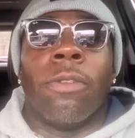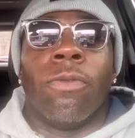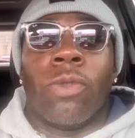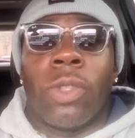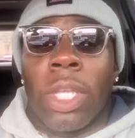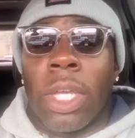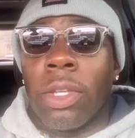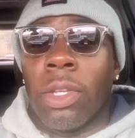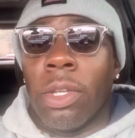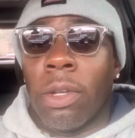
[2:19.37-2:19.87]

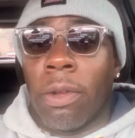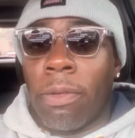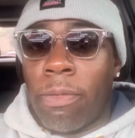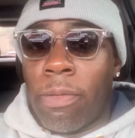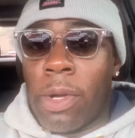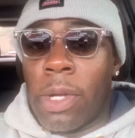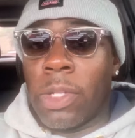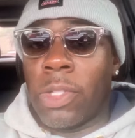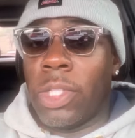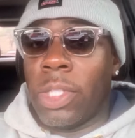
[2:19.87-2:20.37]
tell you the
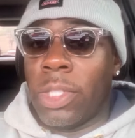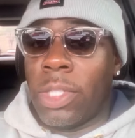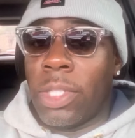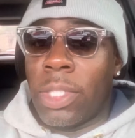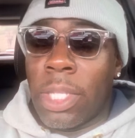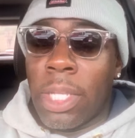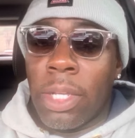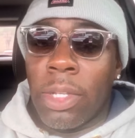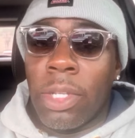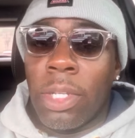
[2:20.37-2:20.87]
functions,
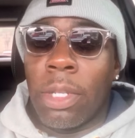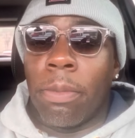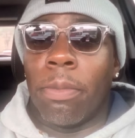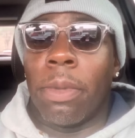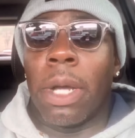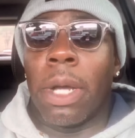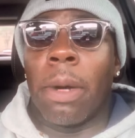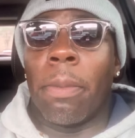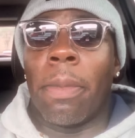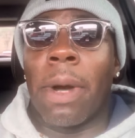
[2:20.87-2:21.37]
tell you the
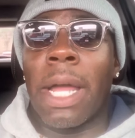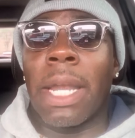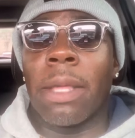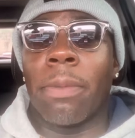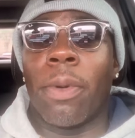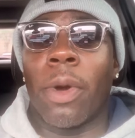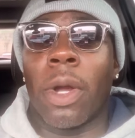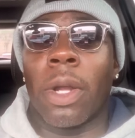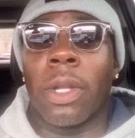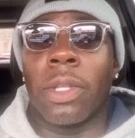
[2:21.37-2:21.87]
body
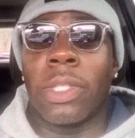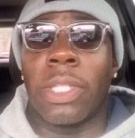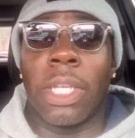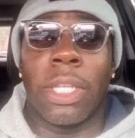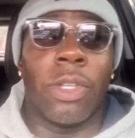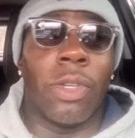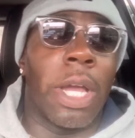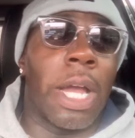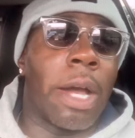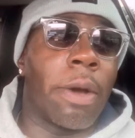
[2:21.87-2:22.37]
part, tell
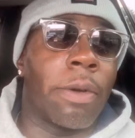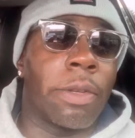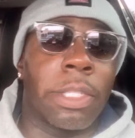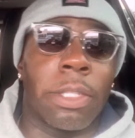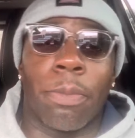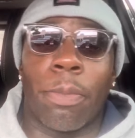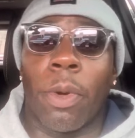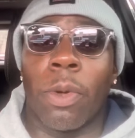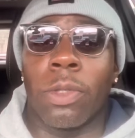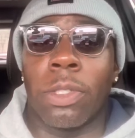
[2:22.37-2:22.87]
you how it's
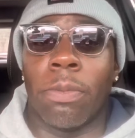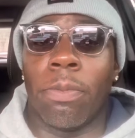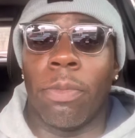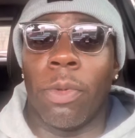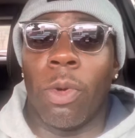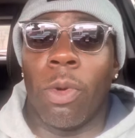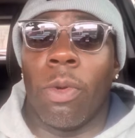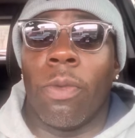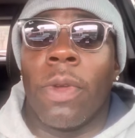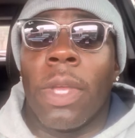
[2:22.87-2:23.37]
supposed to
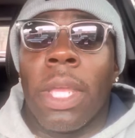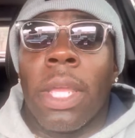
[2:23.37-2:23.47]
move,